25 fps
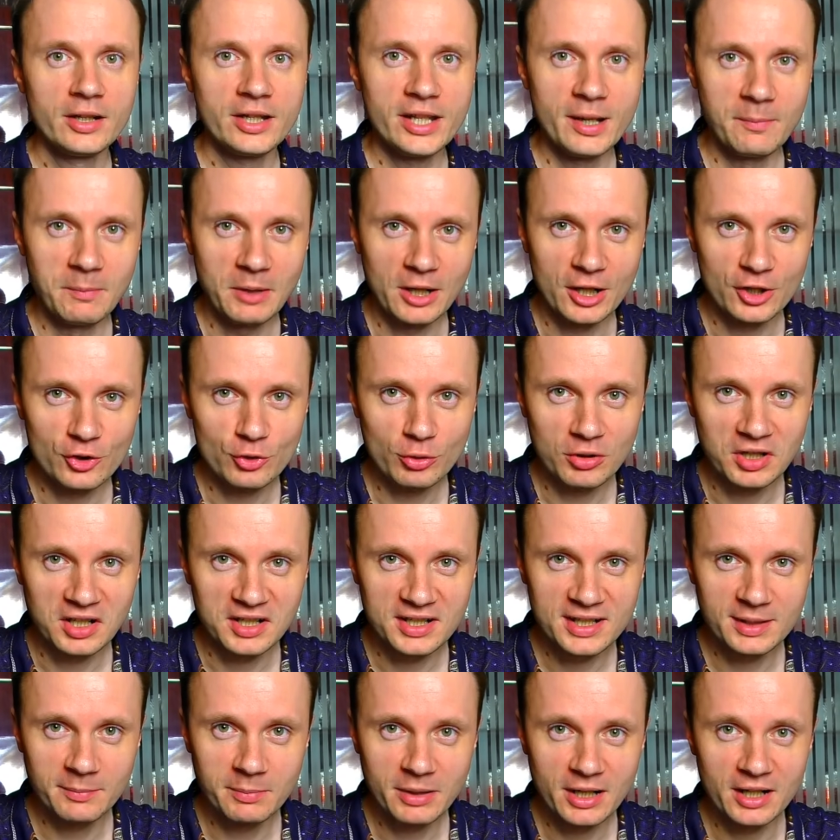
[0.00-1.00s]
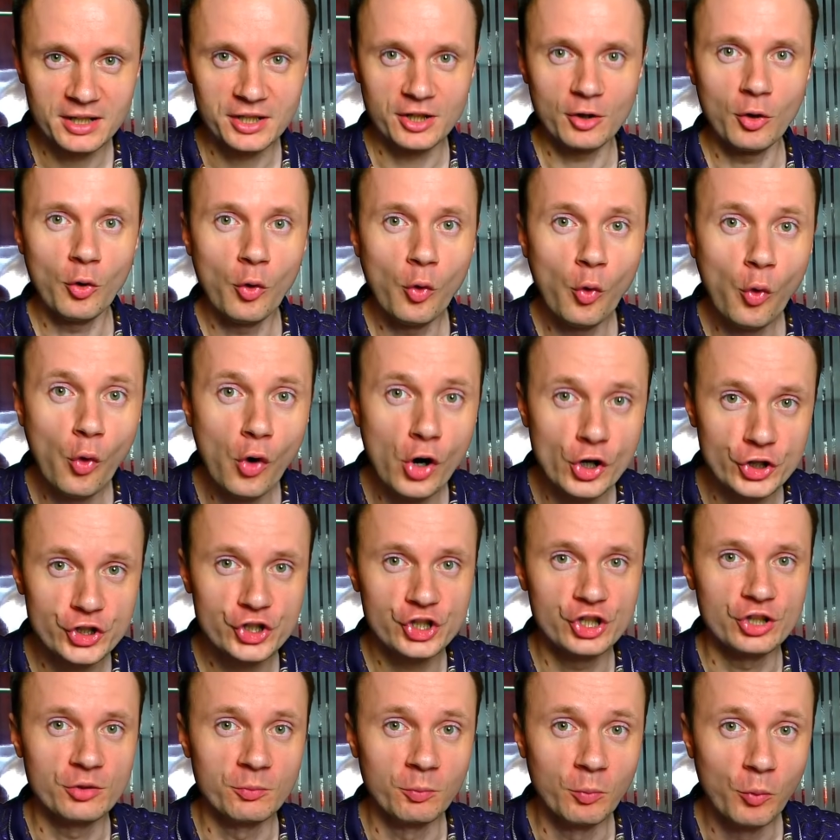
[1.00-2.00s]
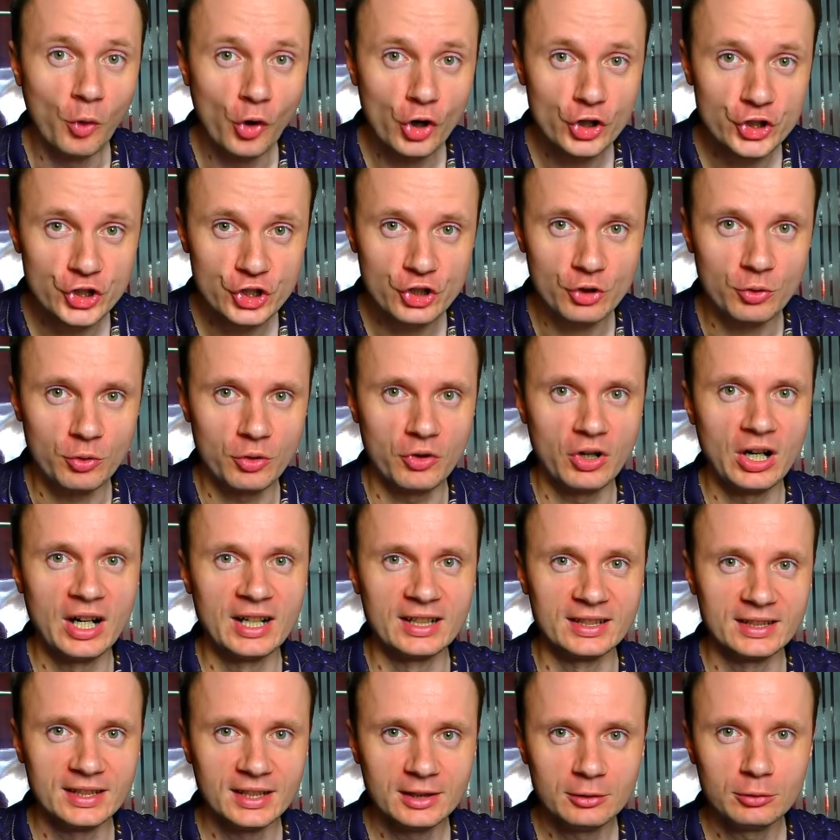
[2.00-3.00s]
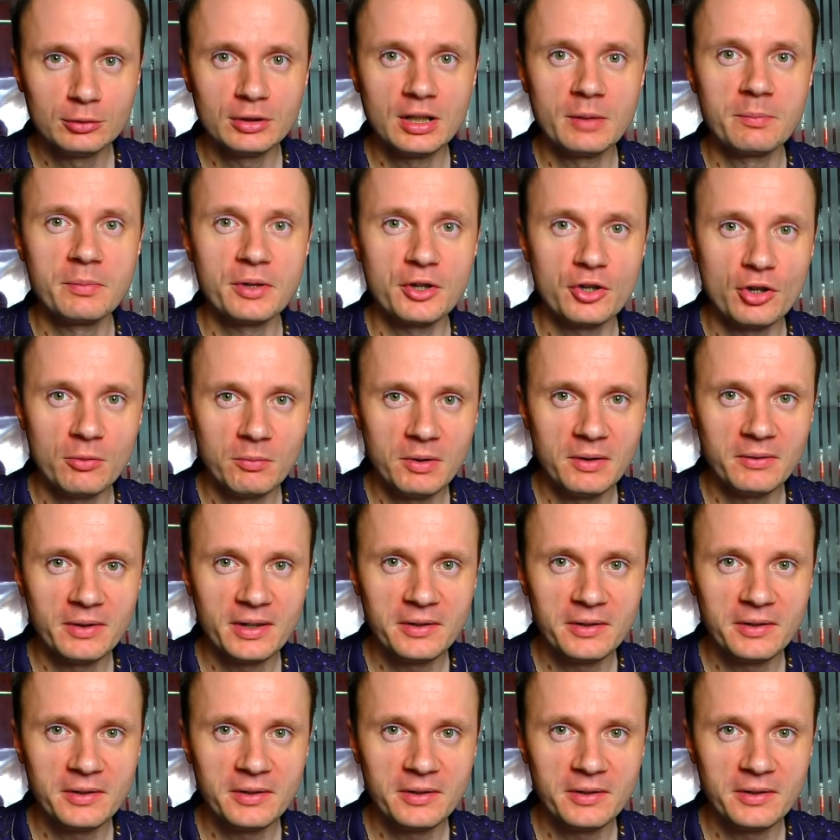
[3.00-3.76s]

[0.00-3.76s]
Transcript: I'm going to show you how to assemble a very powerful Wi-Fi